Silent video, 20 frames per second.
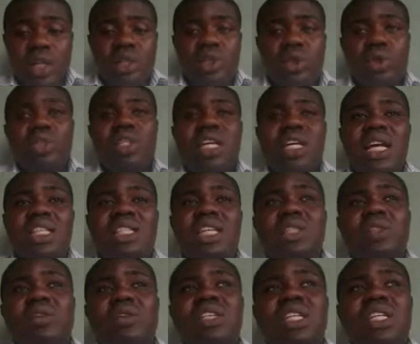So the
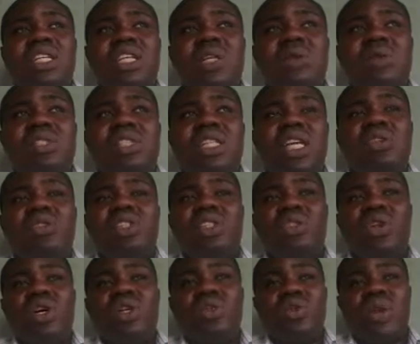essence of the gills, gills is
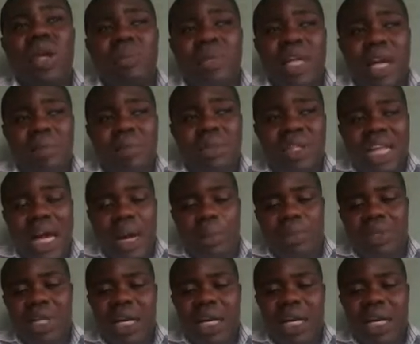just to help them tap